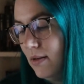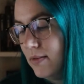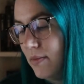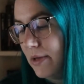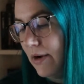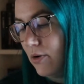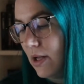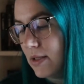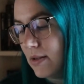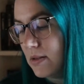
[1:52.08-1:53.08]
someday I'll
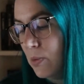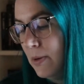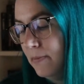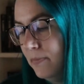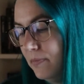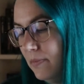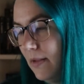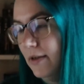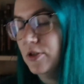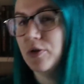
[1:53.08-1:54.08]
get to this one.
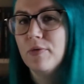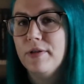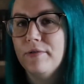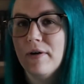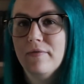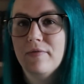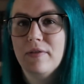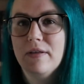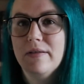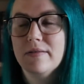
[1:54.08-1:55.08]
I do really love
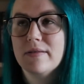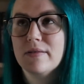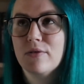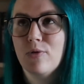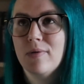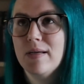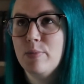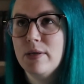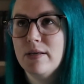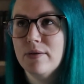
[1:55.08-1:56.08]
these
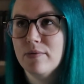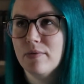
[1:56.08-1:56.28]
creepy,